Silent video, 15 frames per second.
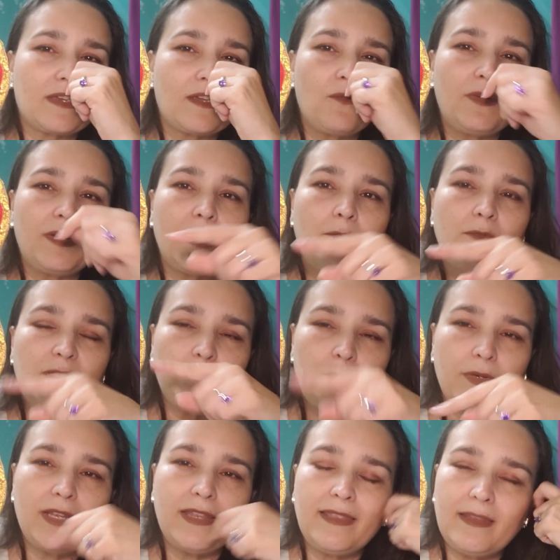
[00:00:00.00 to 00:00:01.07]
when I was
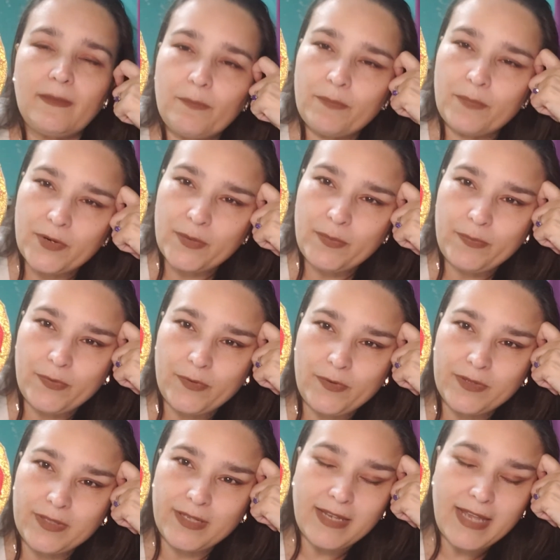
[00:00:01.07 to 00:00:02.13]
putting the
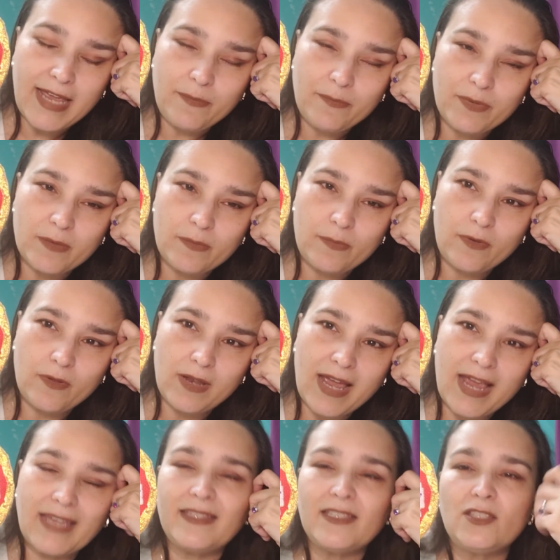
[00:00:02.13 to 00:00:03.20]
purple, the light purple,
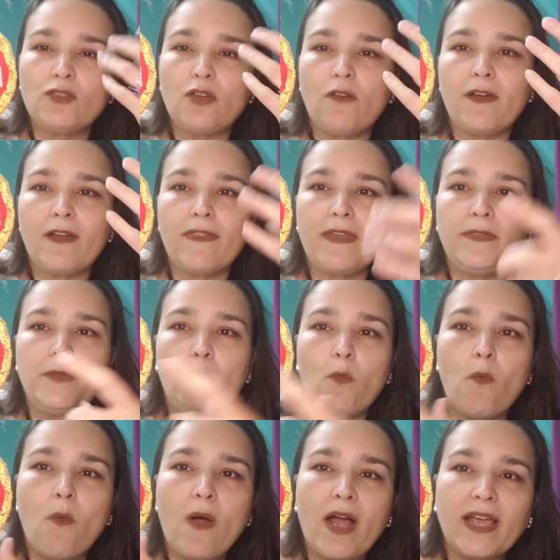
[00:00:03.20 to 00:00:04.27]
I discovered that the
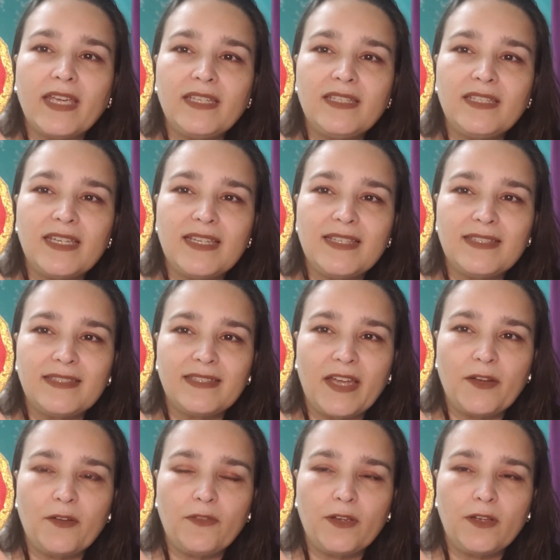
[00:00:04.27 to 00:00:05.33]
white
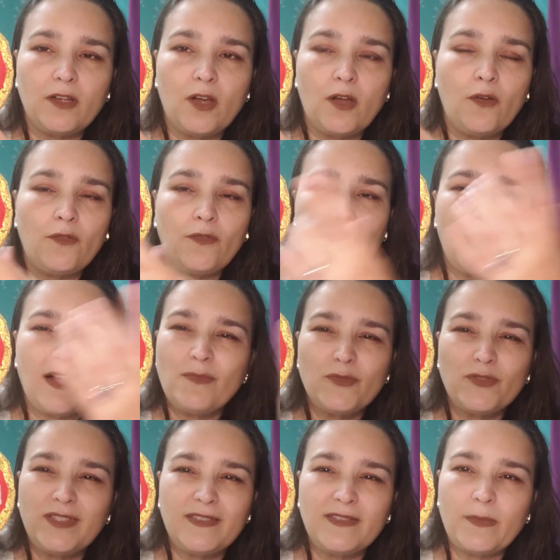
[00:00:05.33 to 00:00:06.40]
inside of the glove
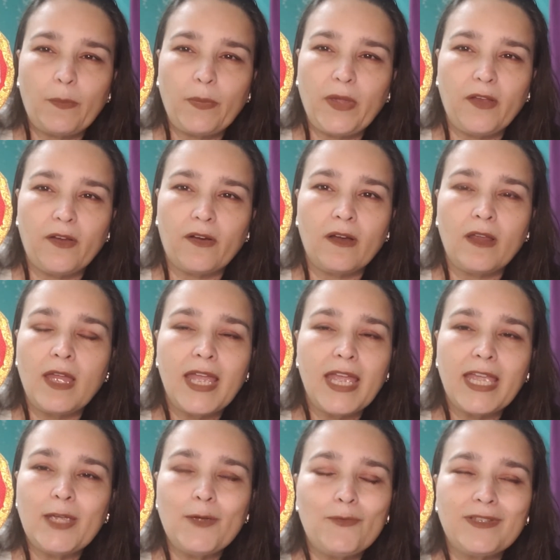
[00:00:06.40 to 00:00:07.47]
almost disappeared.
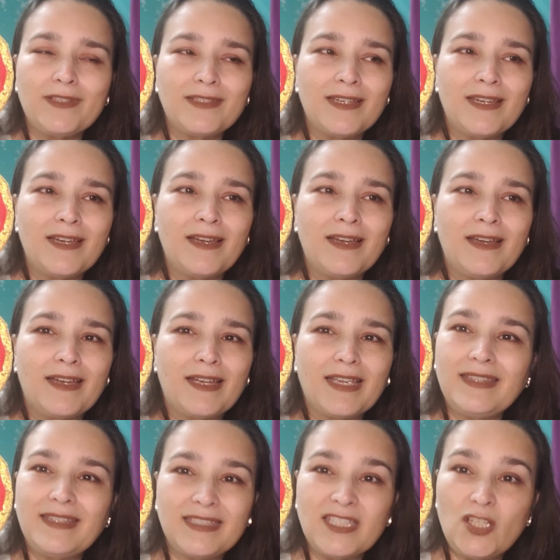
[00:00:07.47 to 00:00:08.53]

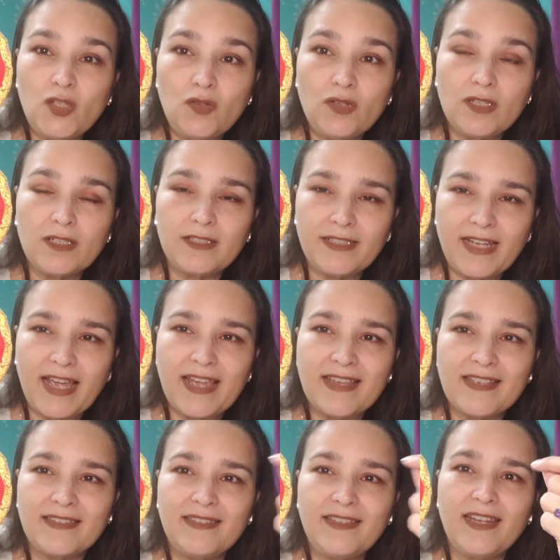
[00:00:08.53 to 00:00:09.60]
It doesn't look
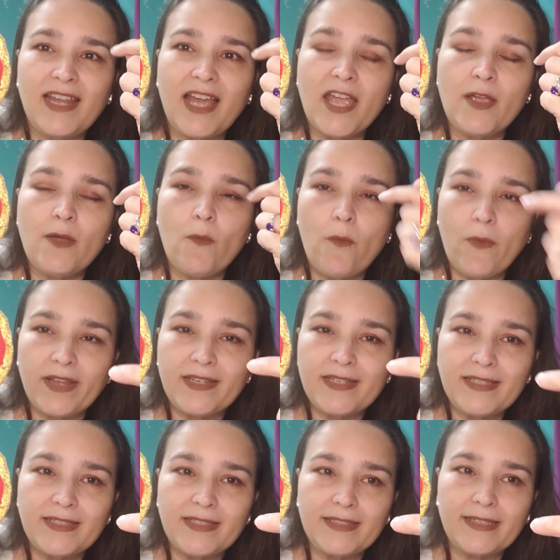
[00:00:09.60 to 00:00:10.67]
nice. Then I
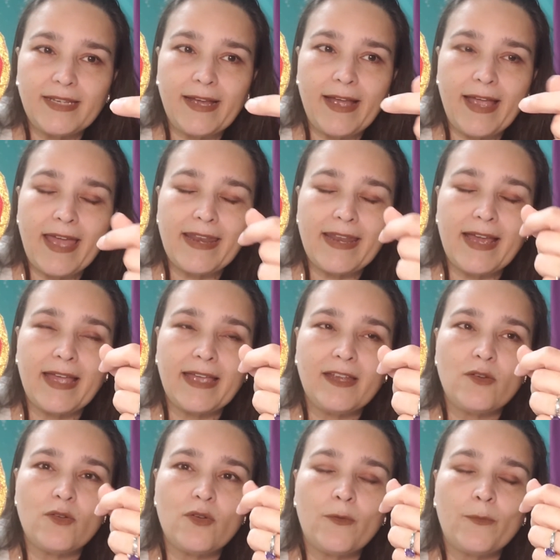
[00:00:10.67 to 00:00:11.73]
went and I